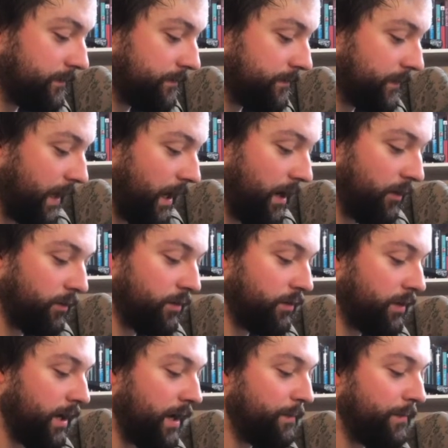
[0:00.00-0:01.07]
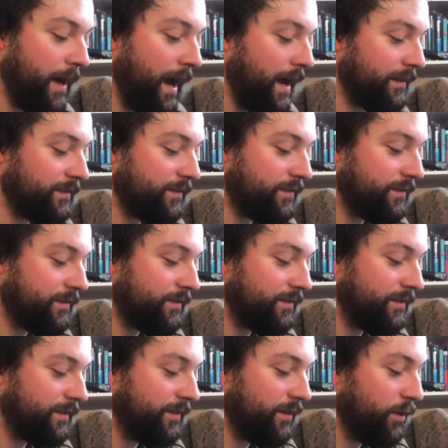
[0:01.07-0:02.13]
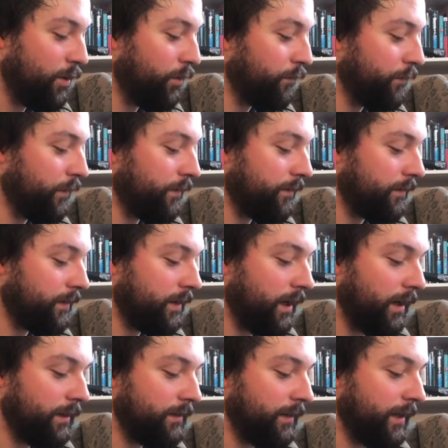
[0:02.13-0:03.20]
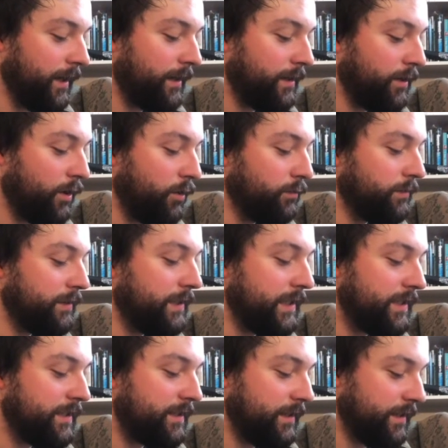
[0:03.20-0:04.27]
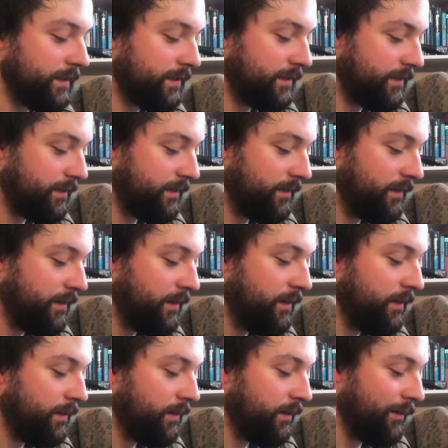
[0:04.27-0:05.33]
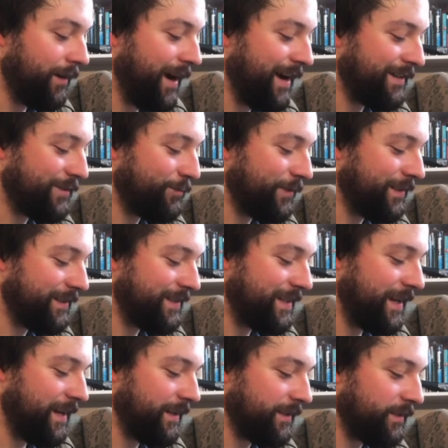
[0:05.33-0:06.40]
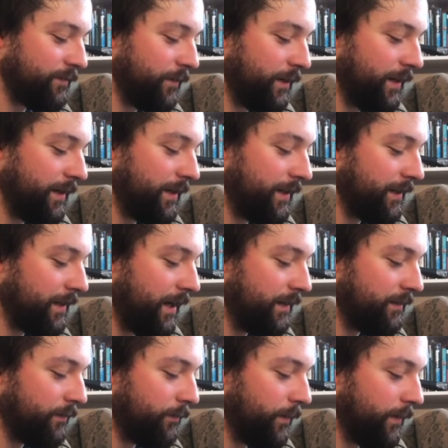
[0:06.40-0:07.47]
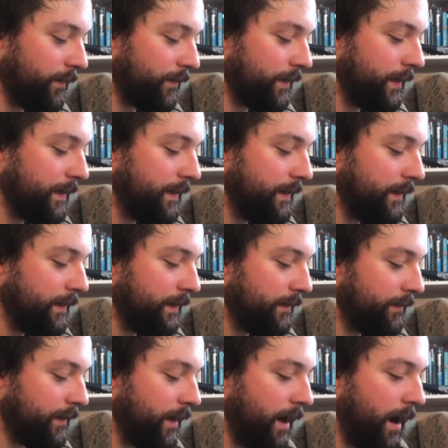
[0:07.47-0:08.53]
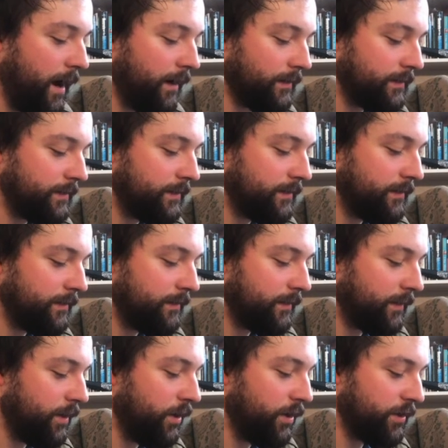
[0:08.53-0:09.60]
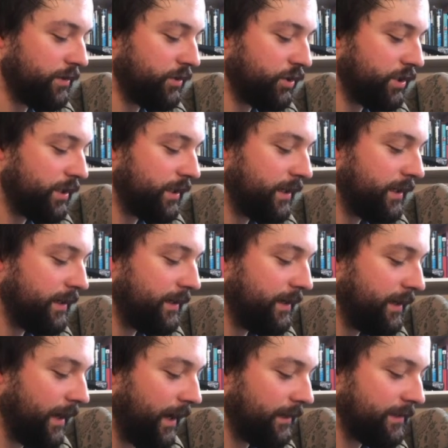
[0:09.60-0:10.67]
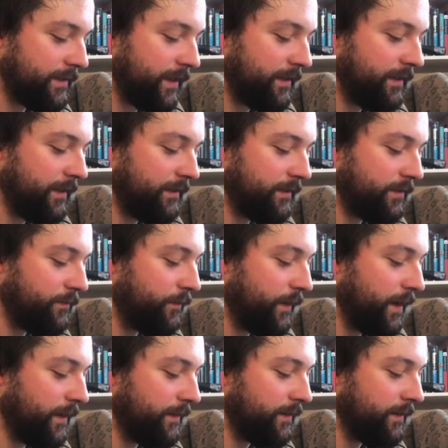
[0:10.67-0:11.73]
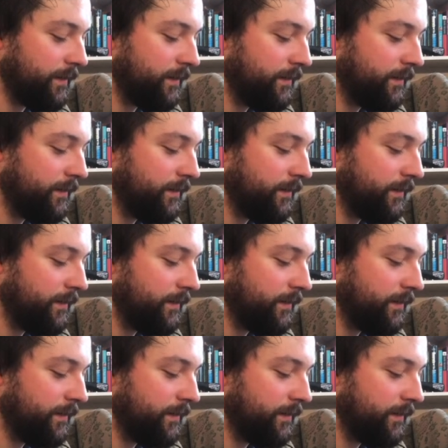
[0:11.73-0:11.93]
how could I pass over godlike Odysseus, who has what it takes for any kind of work, the heart, the courage, and is Athena's friend.